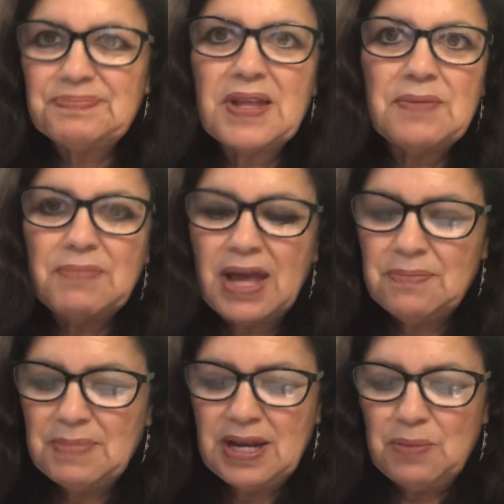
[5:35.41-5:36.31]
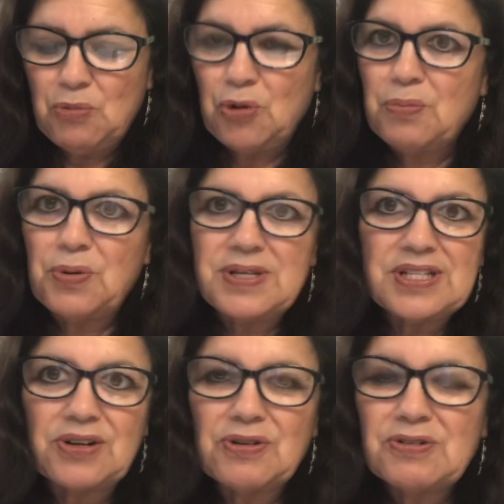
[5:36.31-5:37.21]
and many more boys
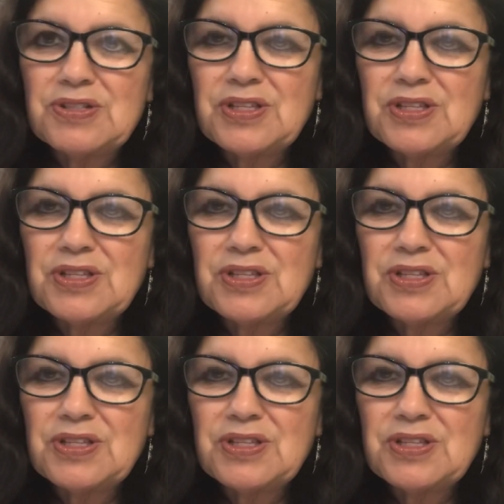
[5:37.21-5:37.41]
and girls.